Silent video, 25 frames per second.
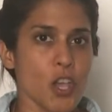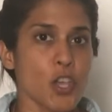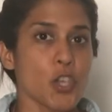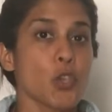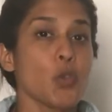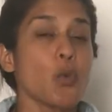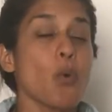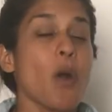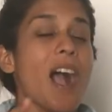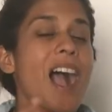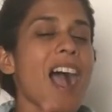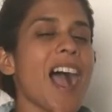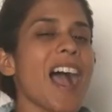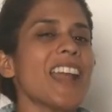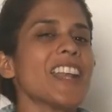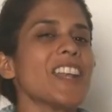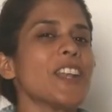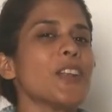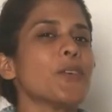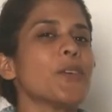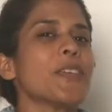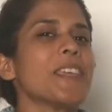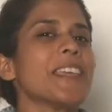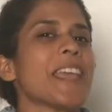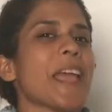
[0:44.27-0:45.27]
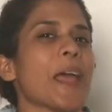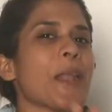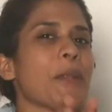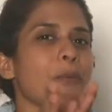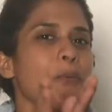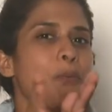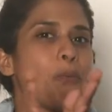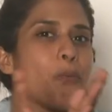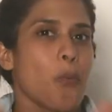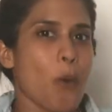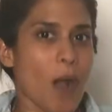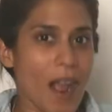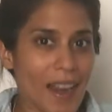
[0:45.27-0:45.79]
you aren't looking at
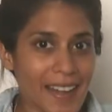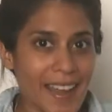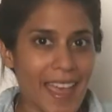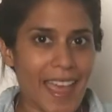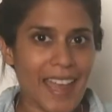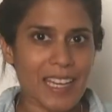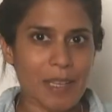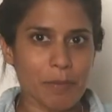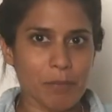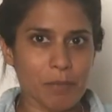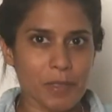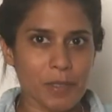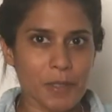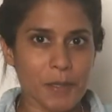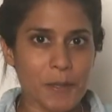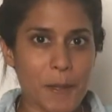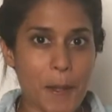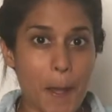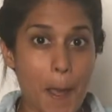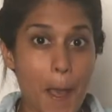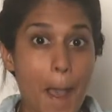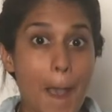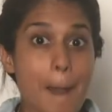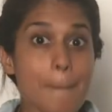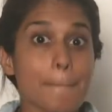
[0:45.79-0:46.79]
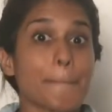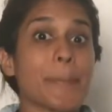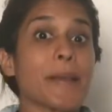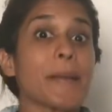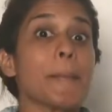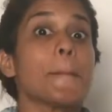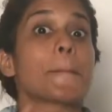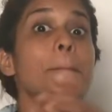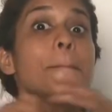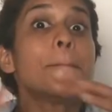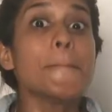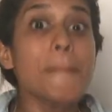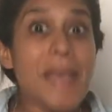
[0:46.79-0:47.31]
one animal,
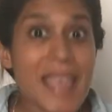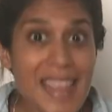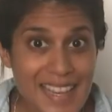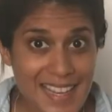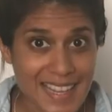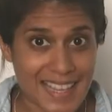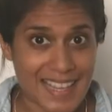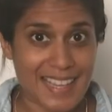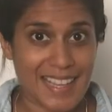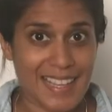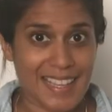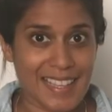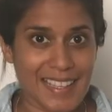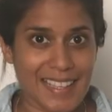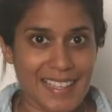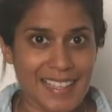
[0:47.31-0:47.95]
but many.